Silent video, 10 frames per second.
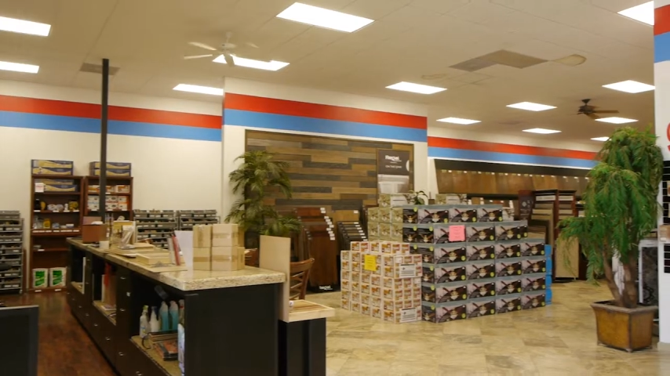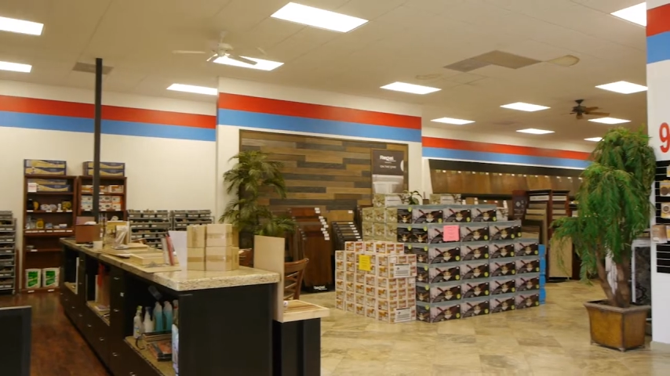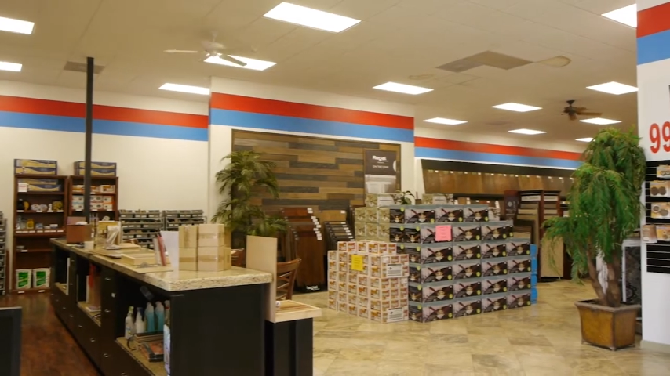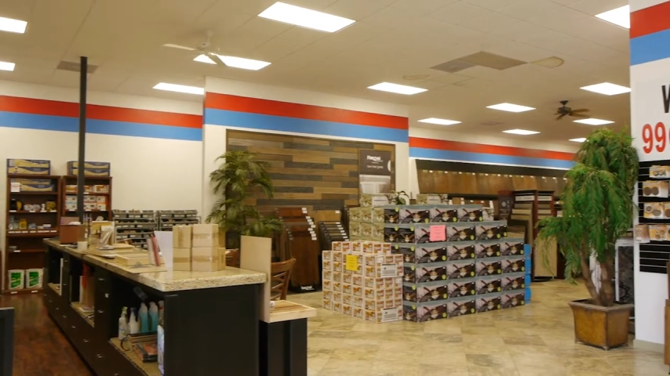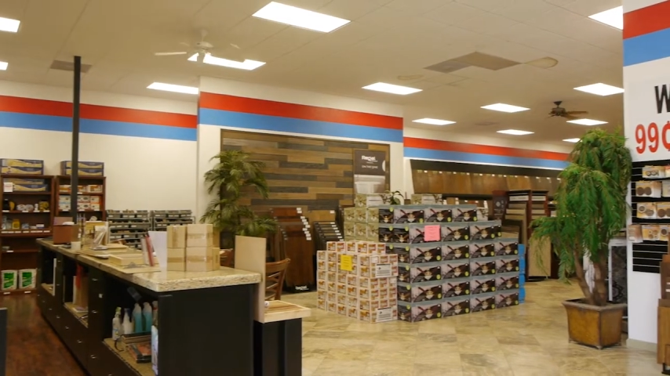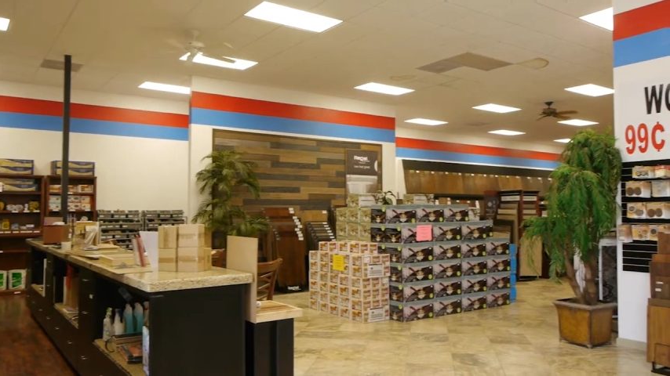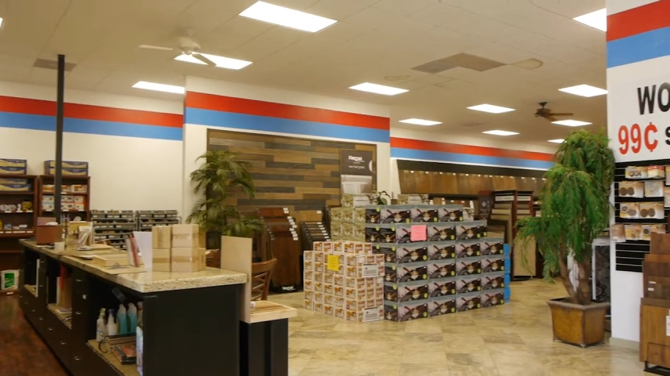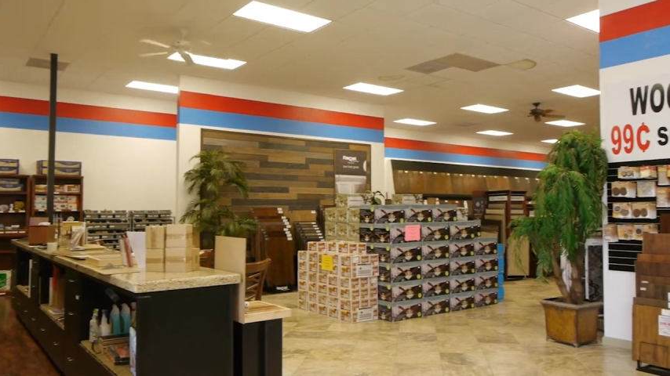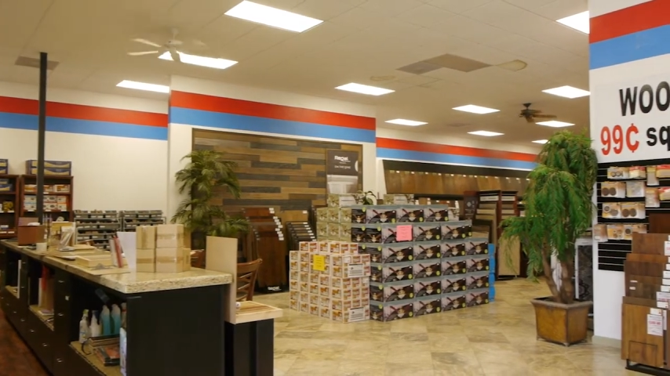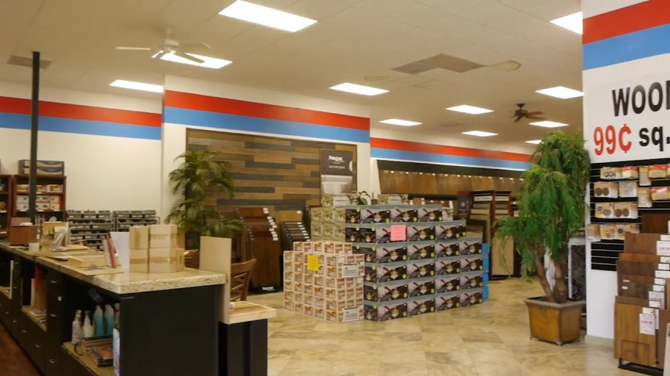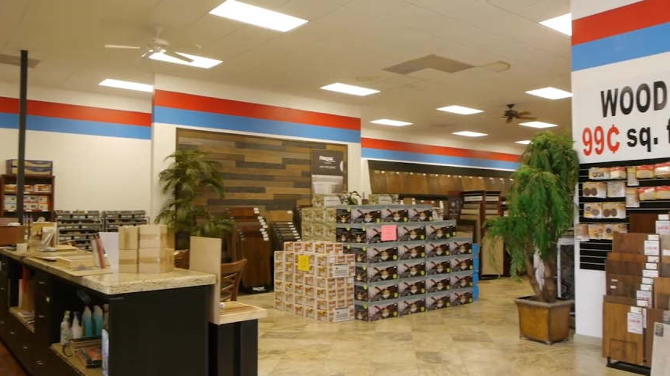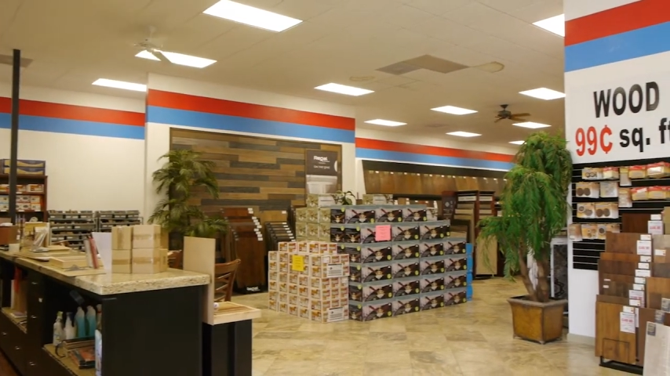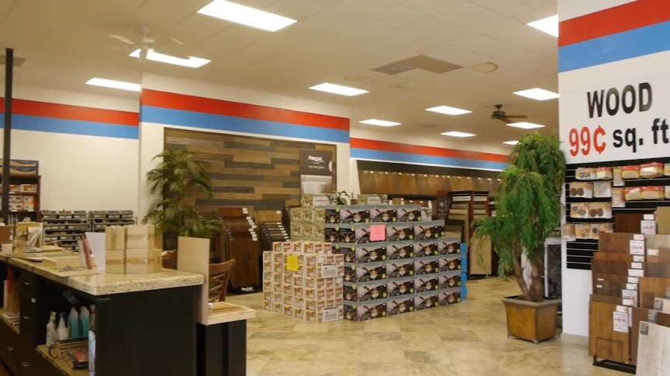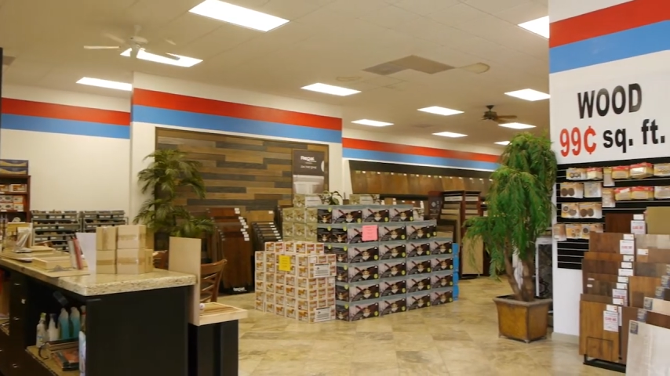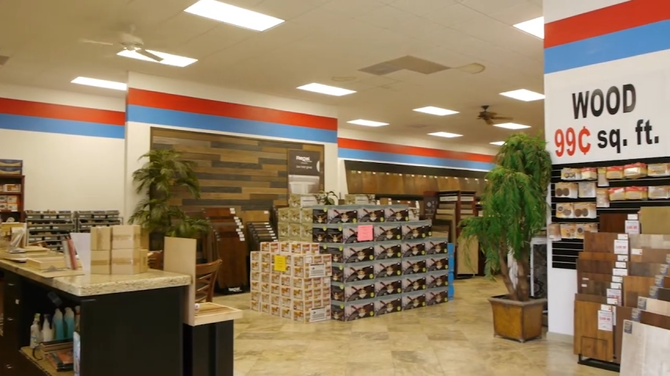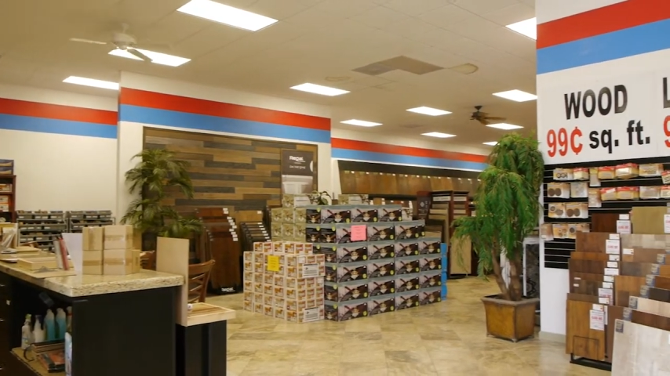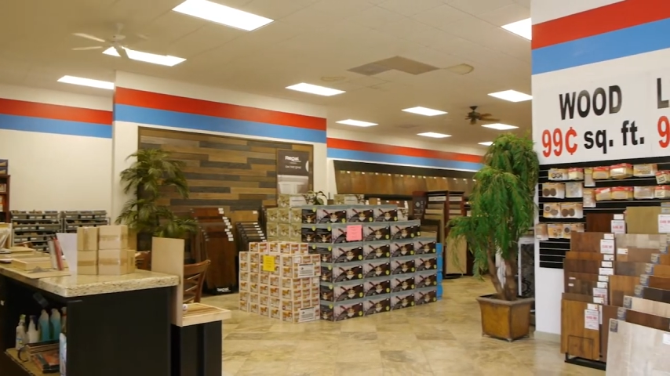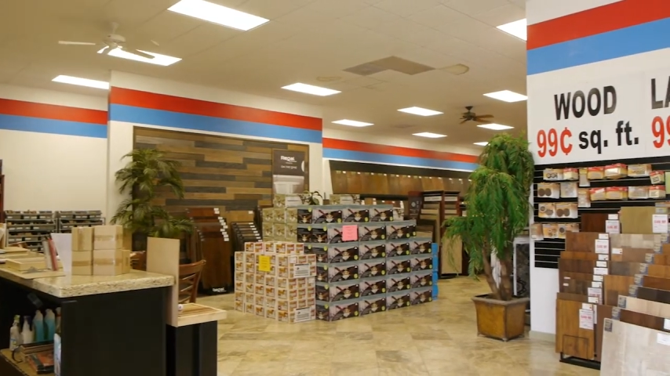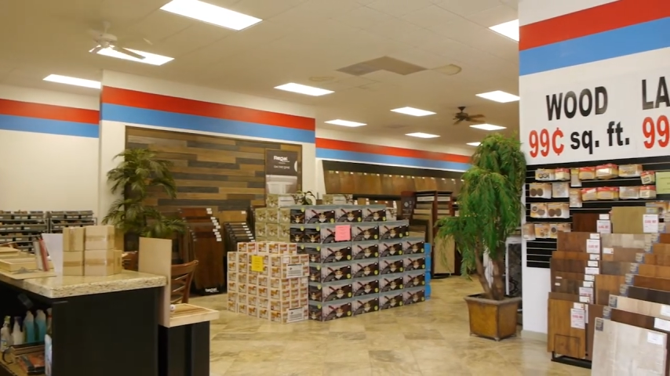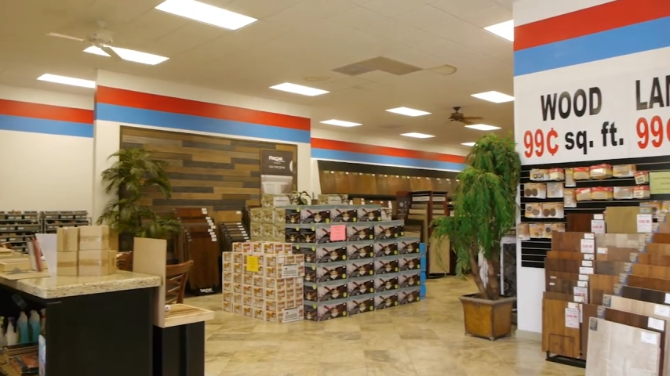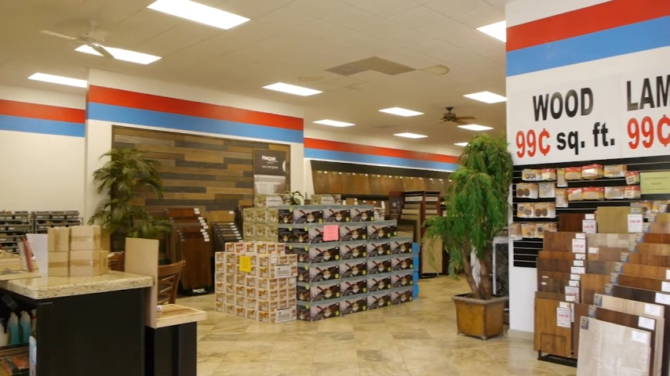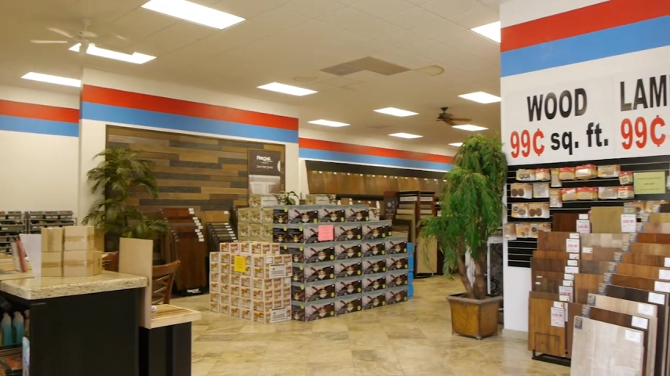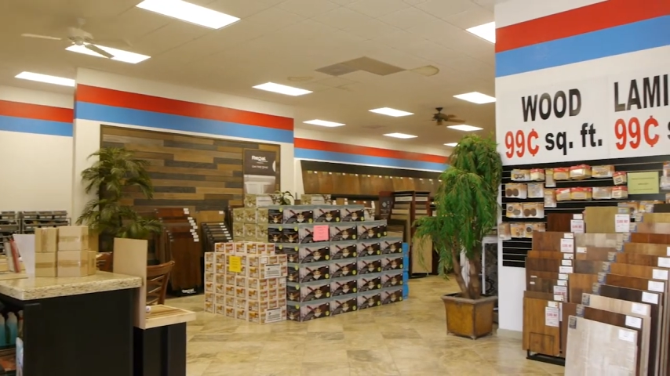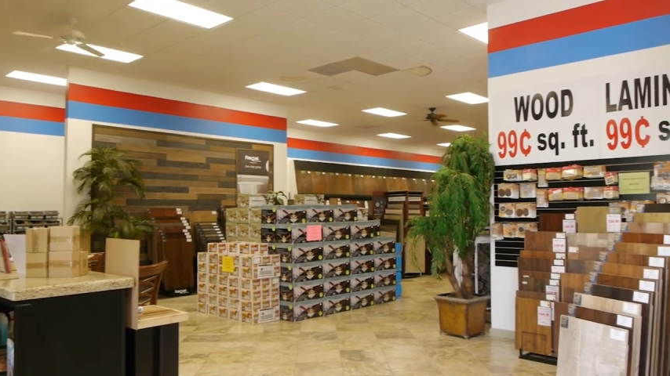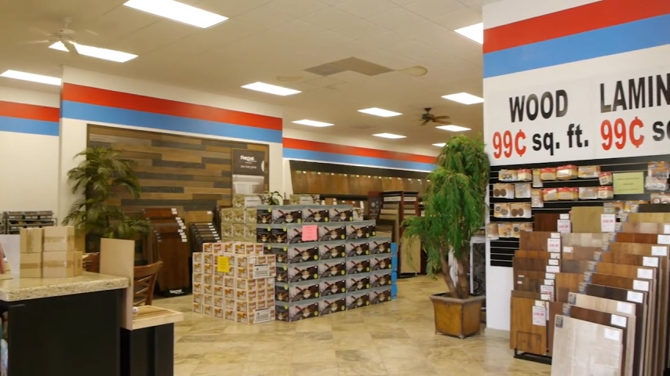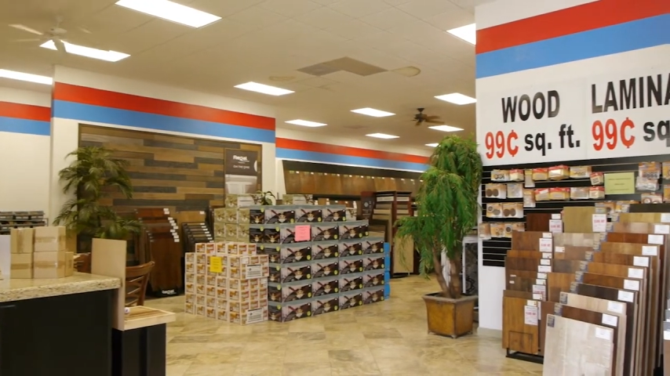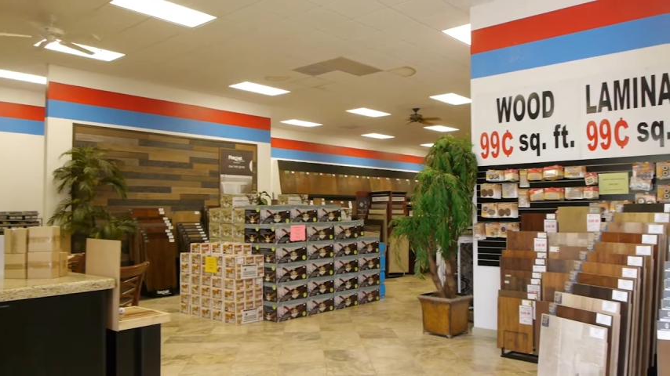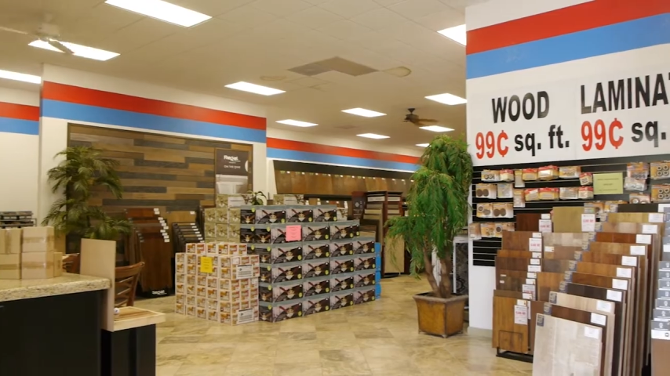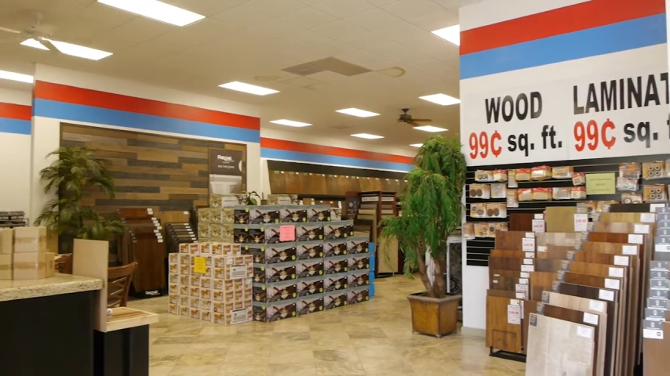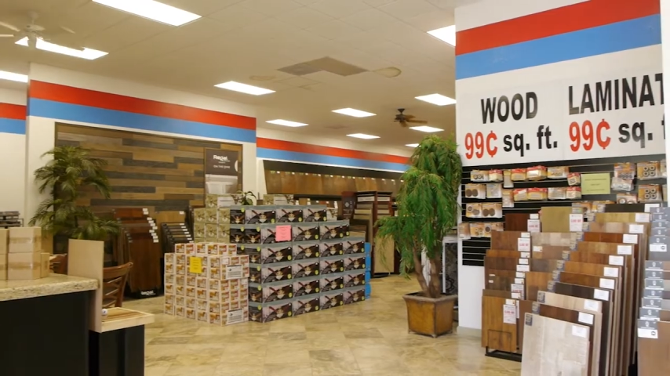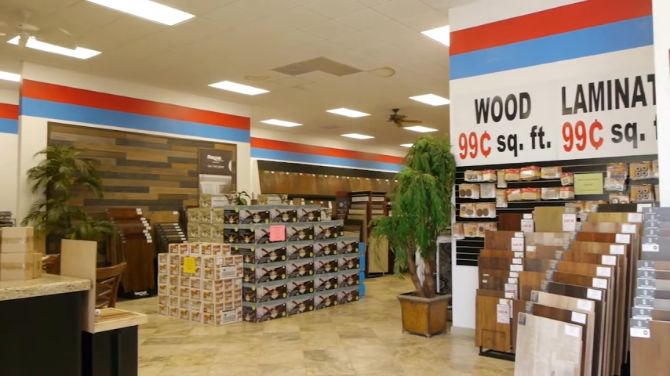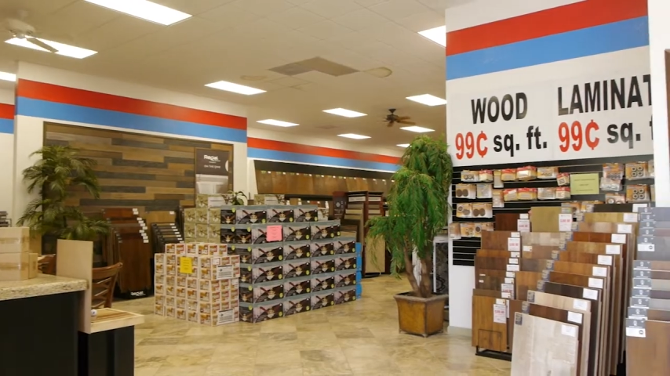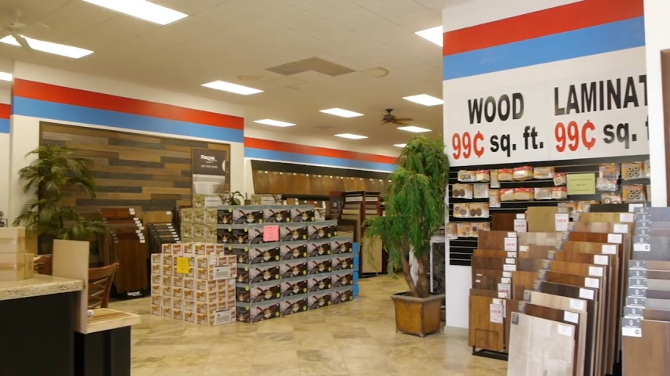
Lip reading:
[unreadable: no face in view]